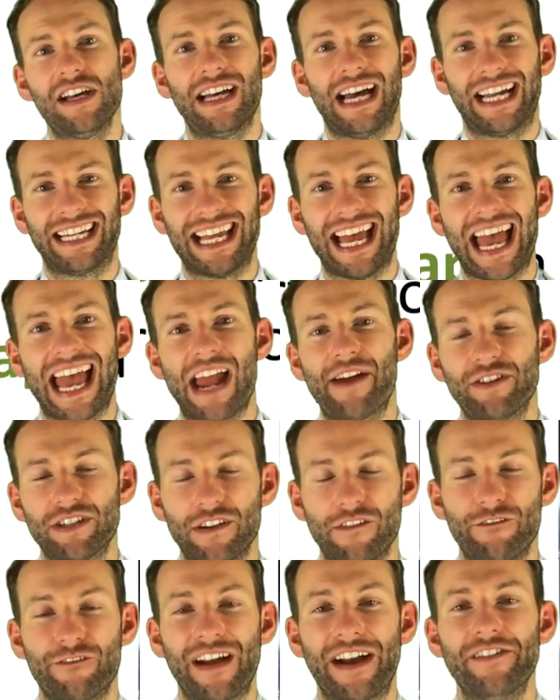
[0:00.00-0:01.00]
and air is
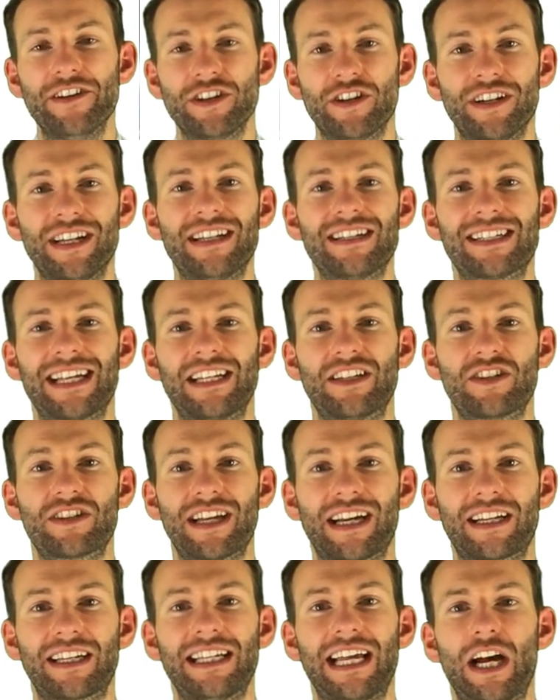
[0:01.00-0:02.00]
a very good insulator, so
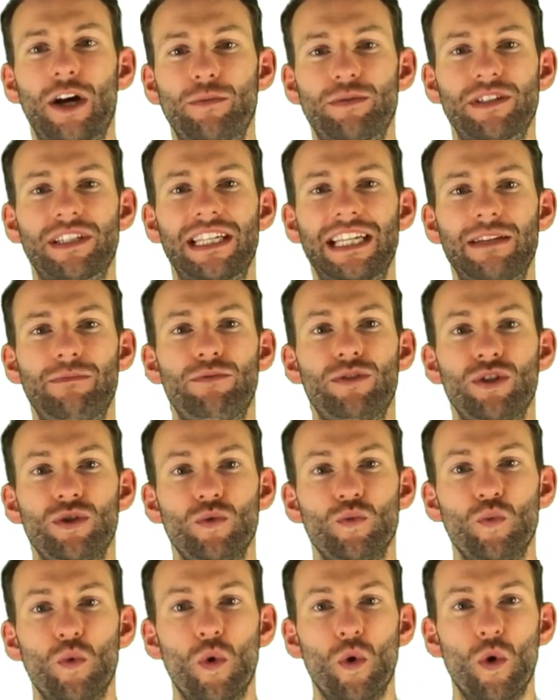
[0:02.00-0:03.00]
that can help to keep you
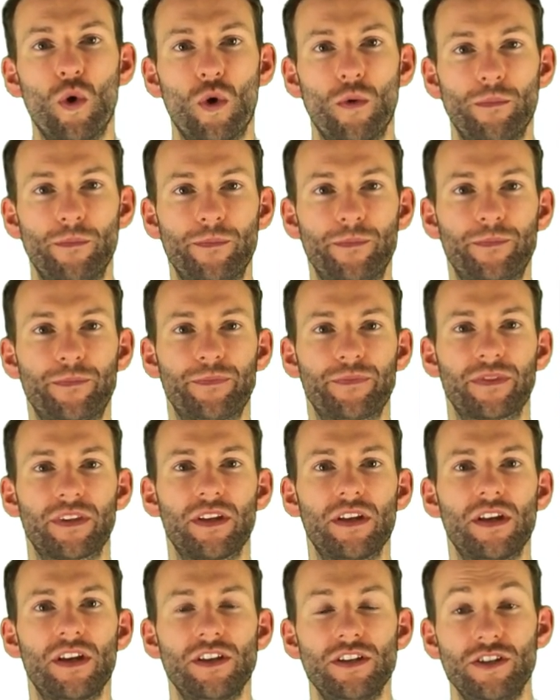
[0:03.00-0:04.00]
warm.
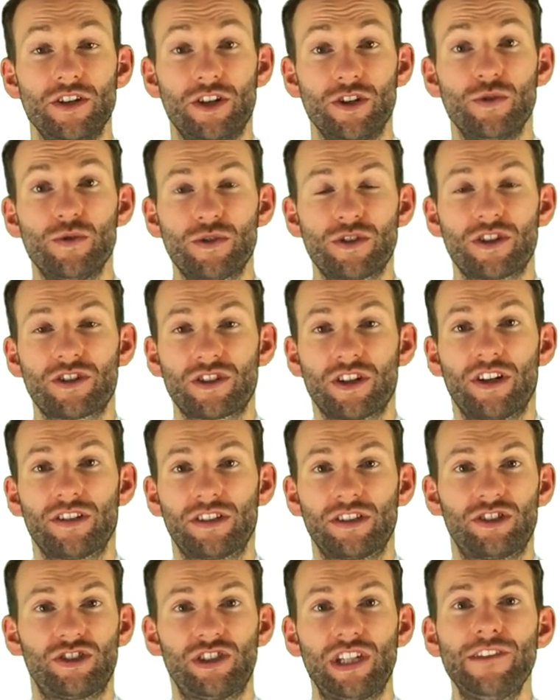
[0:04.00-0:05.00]
You can also start
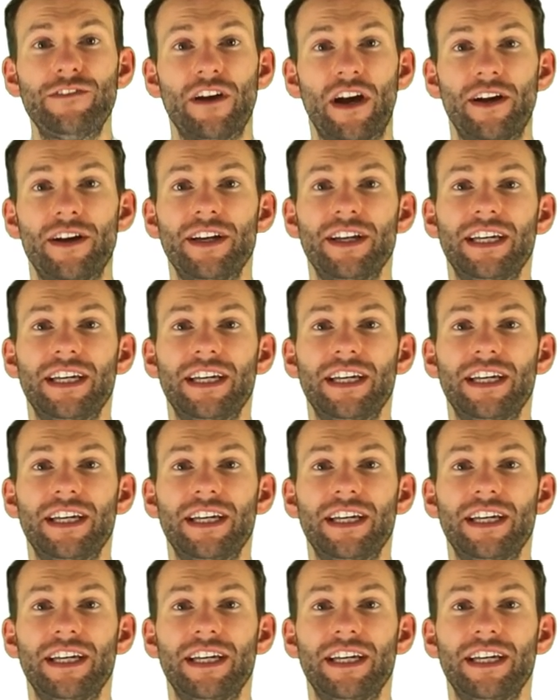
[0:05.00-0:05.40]
to shiver